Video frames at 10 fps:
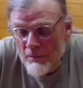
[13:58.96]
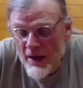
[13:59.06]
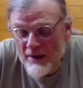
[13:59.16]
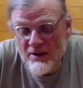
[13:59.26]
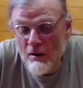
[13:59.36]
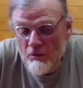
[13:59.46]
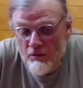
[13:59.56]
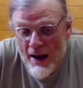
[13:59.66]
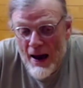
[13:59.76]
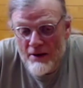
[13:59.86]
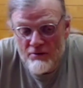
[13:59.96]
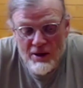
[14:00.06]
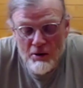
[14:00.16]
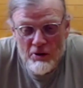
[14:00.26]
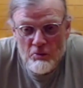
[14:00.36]
that's how fast
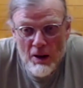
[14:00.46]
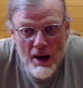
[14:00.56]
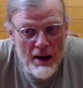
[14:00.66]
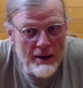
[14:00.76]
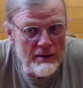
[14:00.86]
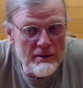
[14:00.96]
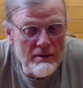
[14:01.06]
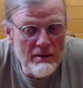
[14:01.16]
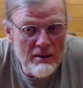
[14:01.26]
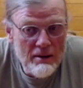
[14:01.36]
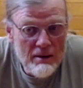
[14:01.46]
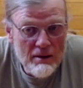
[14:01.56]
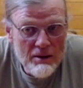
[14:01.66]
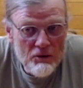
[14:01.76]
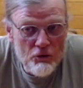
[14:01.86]
they respond
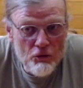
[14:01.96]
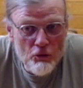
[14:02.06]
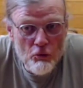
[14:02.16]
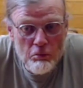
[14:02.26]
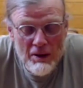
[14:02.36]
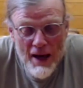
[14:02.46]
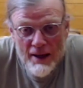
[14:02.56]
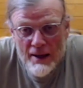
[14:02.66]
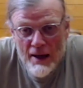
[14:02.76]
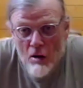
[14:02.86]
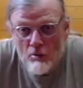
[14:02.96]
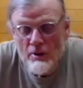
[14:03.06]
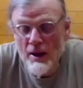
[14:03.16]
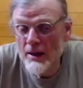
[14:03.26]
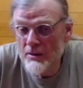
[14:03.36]
to planting out,
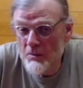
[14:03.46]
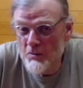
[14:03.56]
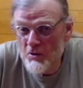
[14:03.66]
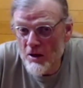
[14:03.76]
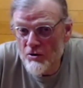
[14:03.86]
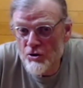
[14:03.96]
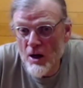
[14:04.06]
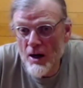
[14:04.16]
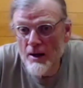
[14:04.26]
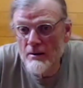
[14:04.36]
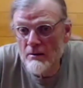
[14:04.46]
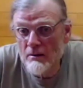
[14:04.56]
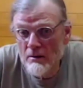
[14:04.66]
getting some sunshine.